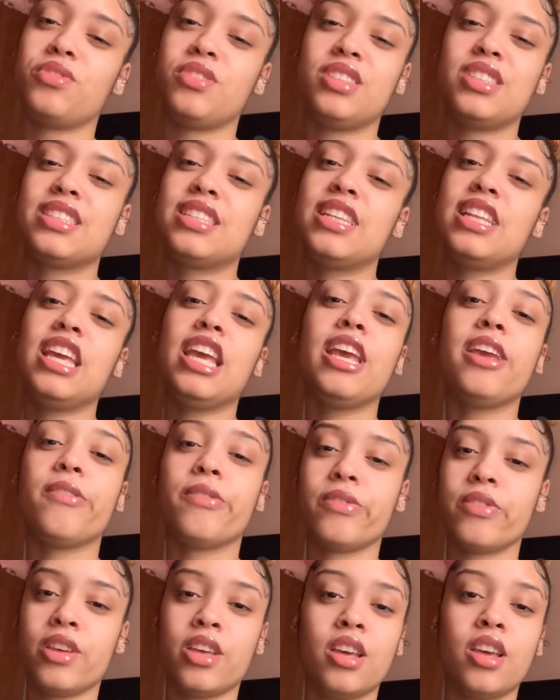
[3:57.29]
Just leave.
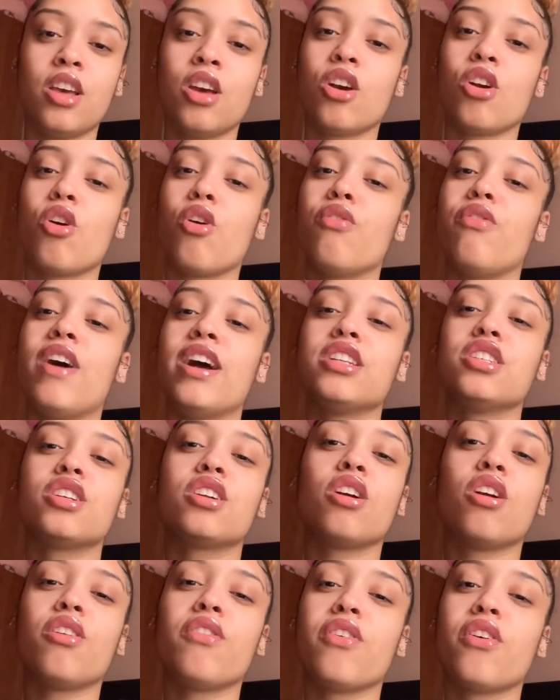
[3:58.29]
Go find your
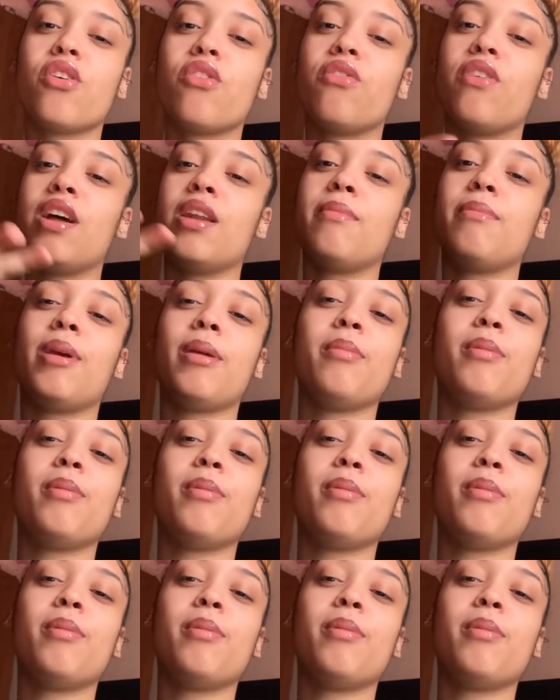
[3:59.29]
girlfriend. Go find a baby